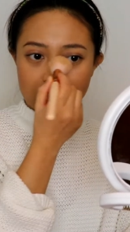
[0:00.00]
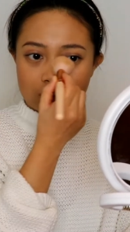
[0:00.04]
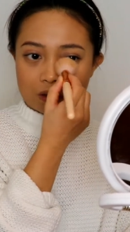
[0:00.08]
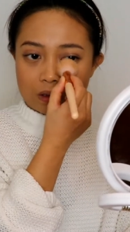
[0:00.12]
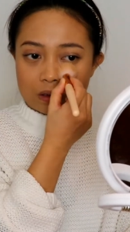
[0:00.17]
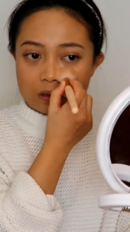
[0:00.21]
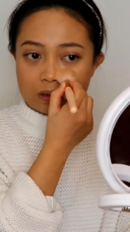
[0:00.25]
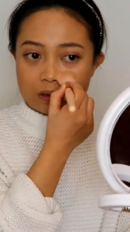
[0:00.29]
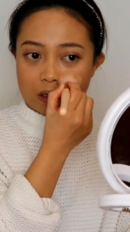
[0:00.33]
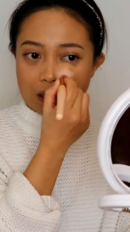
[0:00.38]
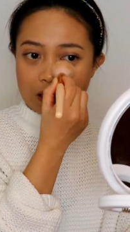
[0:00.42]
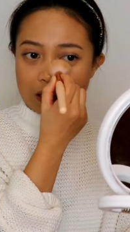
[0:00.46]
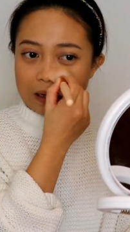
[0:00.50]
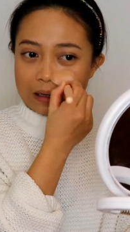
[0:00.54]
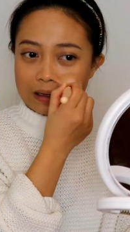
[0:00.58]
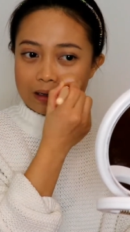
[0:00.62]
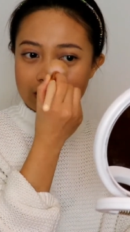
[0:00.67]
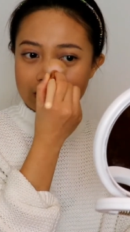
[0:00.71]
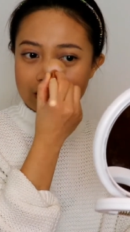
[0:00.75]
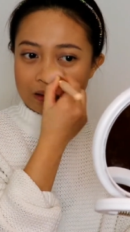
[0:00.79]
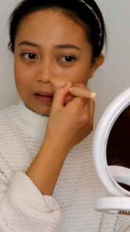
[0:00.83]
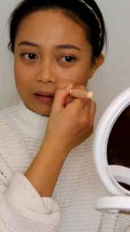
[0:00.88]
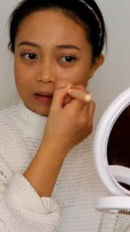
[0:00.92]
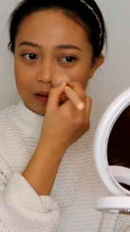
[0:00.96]
It's like
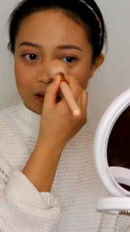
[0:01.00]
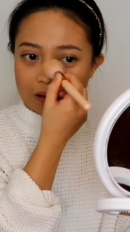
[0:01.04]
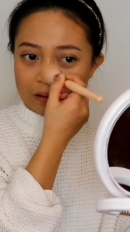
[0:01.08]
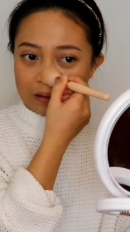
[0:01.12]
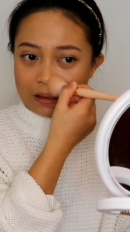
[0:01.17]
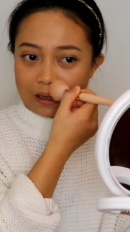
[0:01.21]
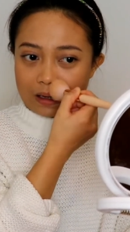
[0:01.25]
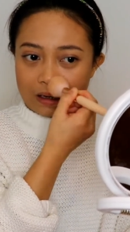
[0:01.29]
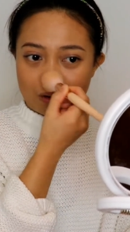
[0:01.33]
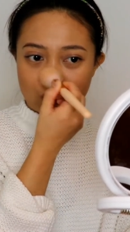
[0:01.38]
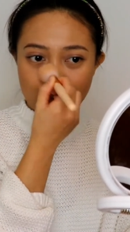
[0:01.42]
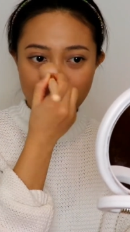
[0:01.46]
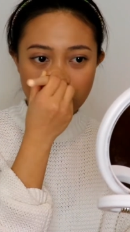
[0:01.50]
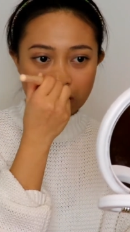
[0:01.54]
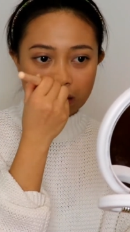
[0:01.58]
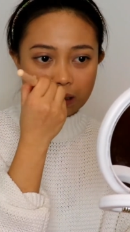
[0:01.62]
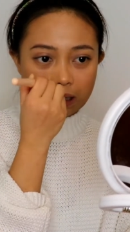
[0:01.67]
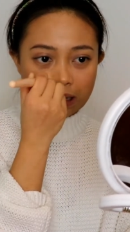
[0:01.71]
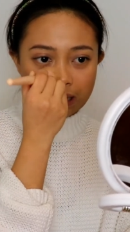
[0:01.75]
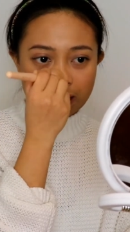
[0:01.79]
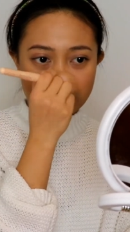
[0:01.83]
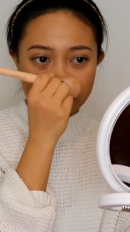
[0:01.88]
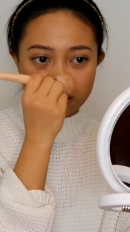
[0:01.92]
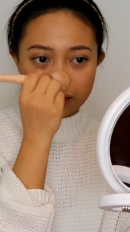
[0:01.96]
they look
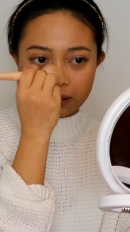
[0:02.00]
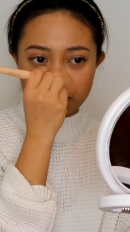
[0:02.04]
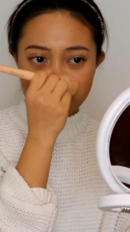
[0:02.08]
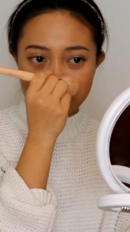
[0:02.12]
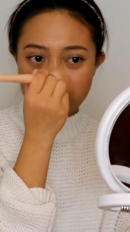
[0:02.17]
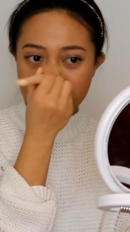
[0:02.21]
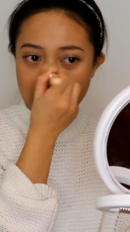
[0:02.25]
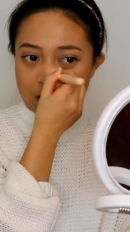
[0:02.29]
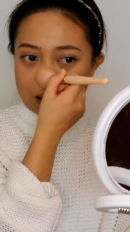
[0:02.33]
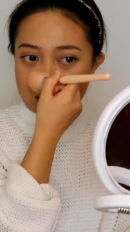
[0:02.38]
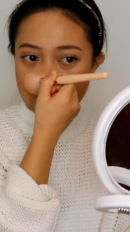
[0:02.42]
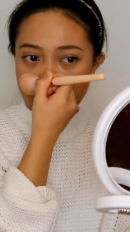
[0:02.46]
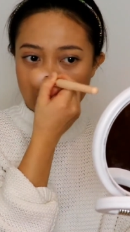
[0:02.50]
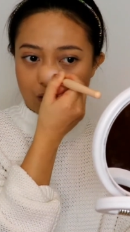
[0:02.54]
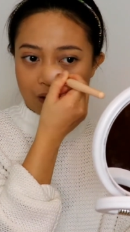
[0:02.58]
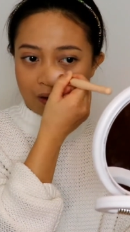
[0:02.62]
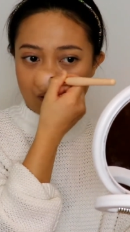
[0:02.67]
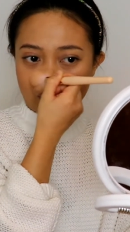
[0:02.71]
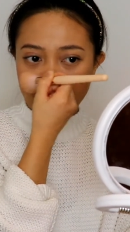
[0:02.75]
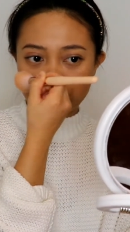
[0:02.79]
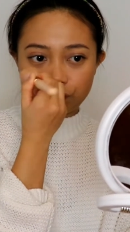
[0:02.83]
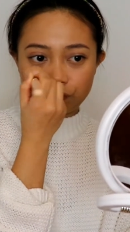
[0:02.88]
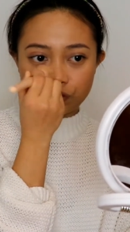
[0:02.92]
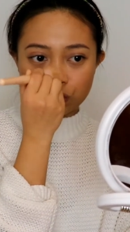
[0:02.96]
like they
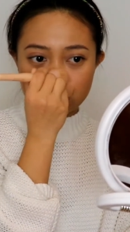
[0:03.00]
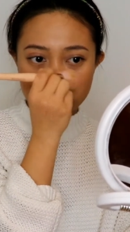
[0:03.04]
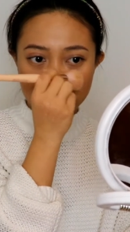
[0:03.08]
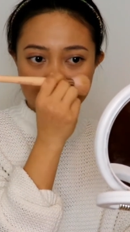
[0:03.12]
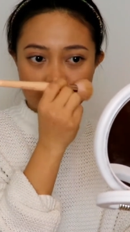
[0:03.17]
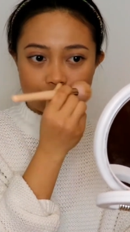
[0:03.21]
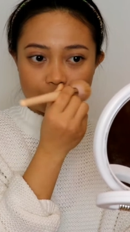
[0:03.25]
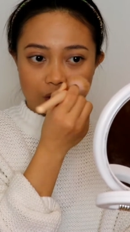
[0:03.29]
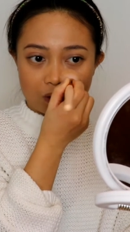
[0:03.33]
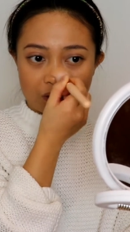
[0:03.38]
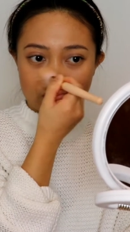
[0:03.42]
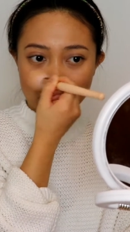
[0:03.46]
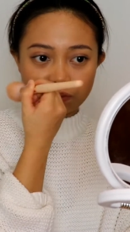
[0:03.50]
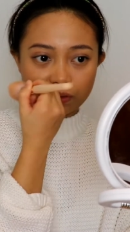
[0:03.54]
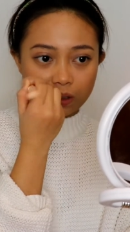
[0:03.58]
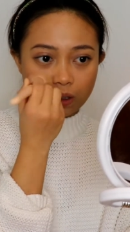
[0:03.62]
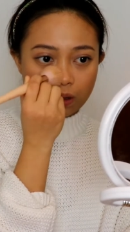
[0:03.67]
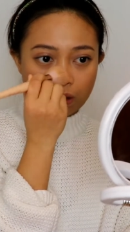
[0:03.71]
love to surf.